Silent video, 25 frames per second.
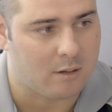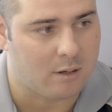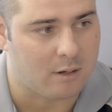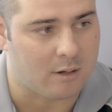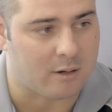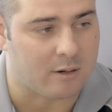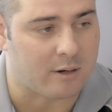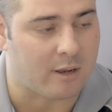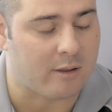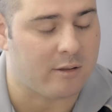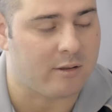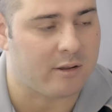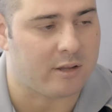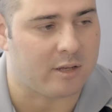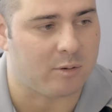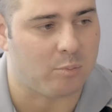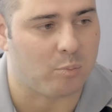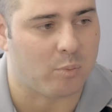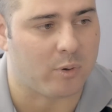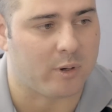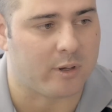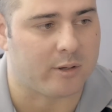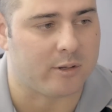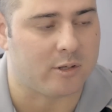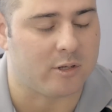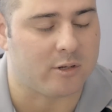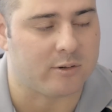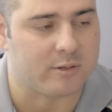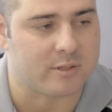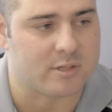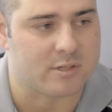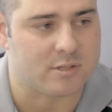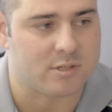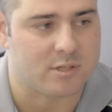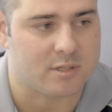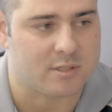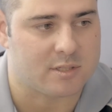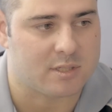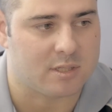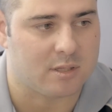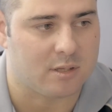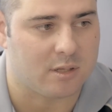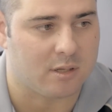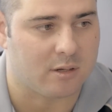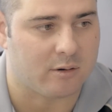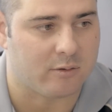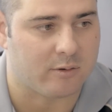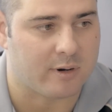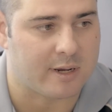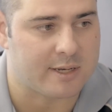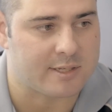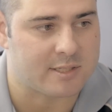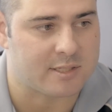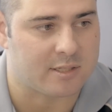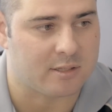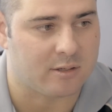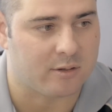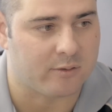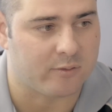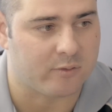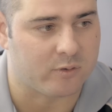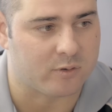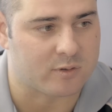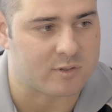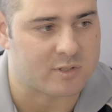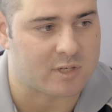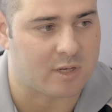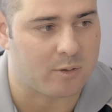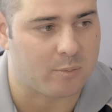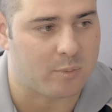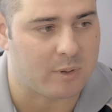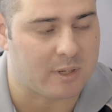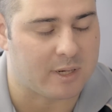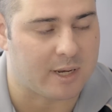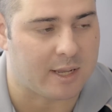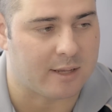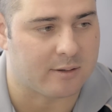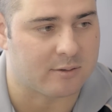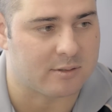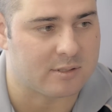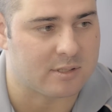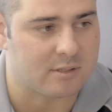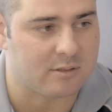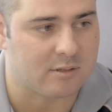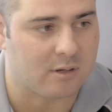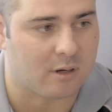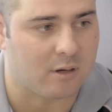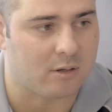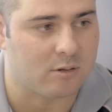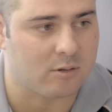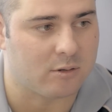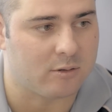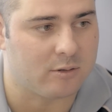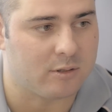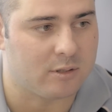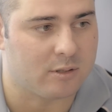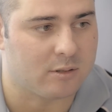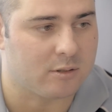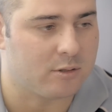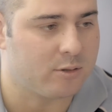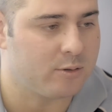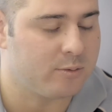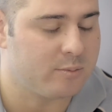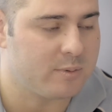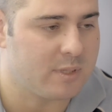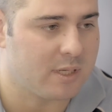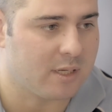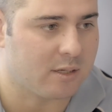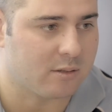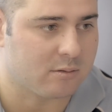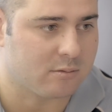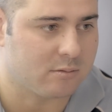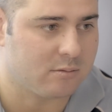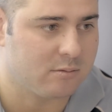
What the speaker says: And another thing, by you introducing the eraser, you've also been able to dilute your lube down.